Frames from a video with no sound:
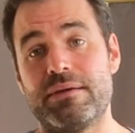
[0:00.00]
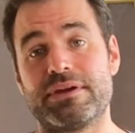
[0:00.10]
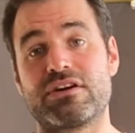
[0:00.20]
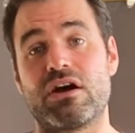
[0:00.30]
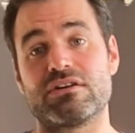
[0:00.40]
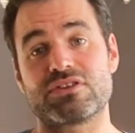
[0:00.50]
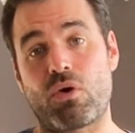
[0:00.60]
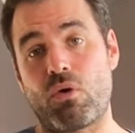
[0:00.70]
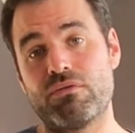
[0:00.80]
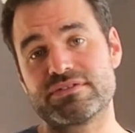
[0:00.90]
because
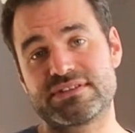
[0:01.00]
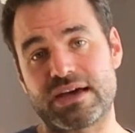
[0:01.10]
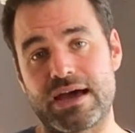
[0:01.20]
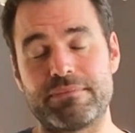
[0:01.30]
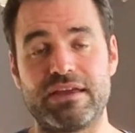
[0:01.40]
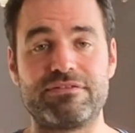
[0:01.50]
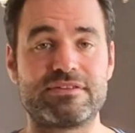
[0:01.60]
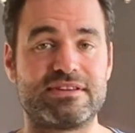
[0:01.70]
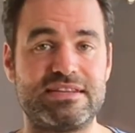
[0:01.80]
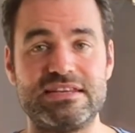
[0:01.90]
over time, if
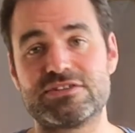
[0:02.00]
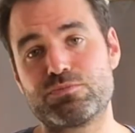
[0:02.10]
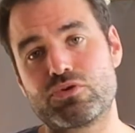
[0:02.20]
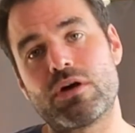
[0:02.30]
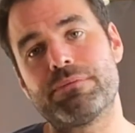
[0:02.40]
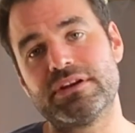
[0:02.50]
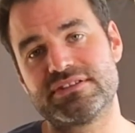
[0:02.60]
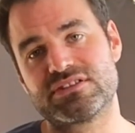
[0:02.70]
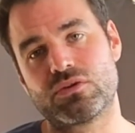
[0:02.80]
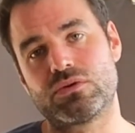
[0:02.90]
the tea is properly
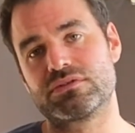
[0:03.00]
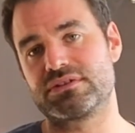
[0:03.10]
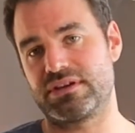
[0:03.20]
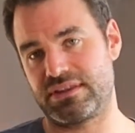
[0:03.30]
stored,